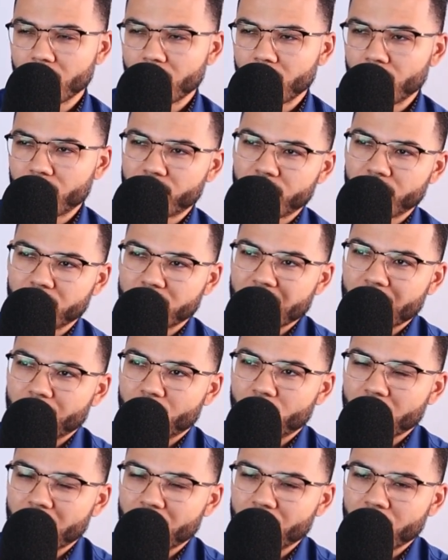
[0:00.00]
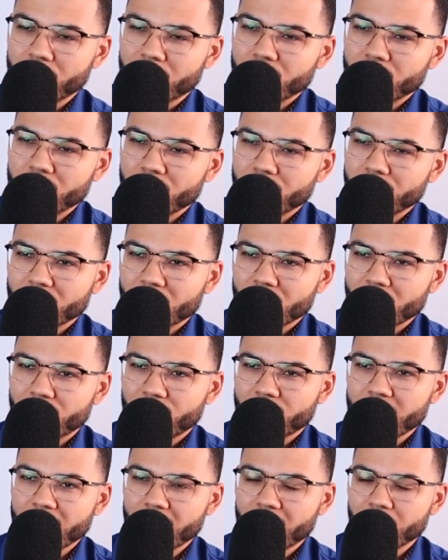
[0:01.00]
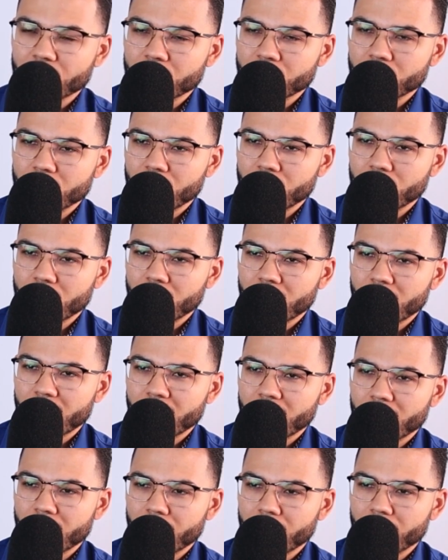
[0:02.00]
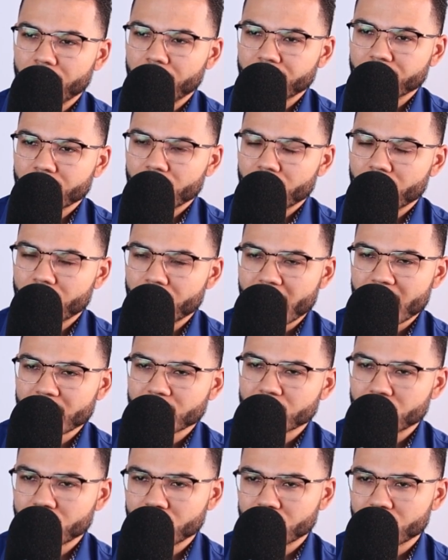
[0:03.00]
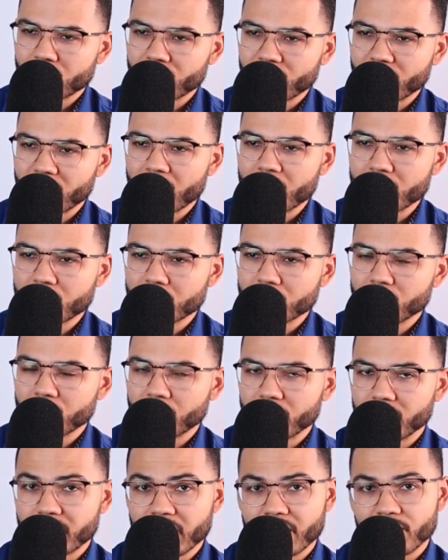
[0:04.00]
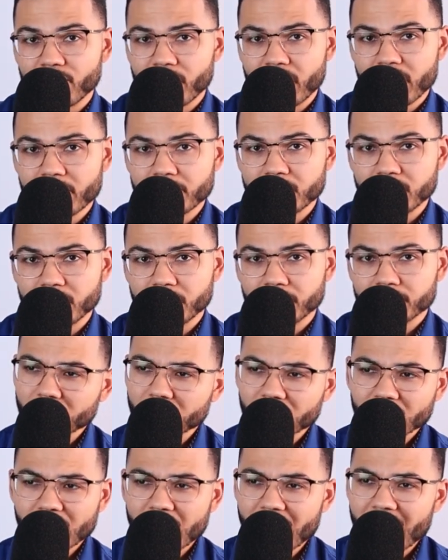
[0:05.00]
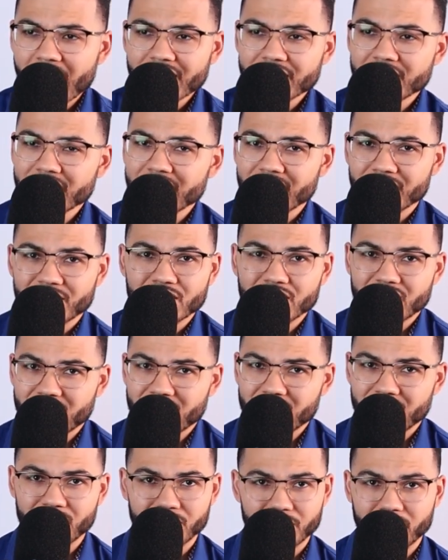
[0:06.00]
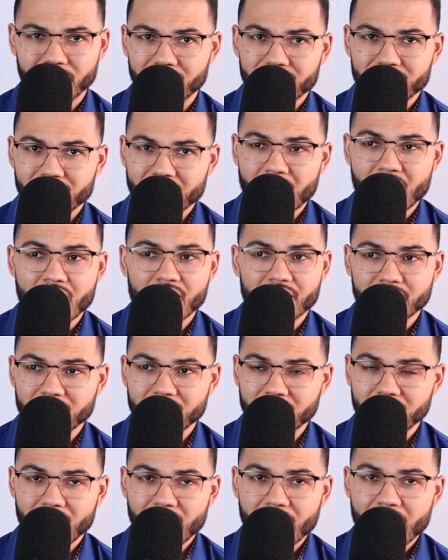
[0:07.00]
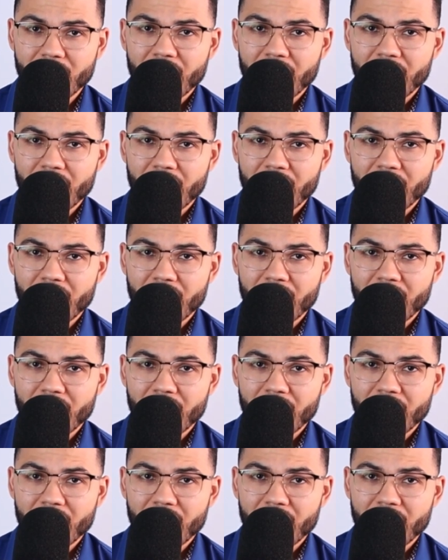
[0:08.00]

for example, when I went through the financial uh, master certification with Dave Ramsey, I did it just to do it, honestly.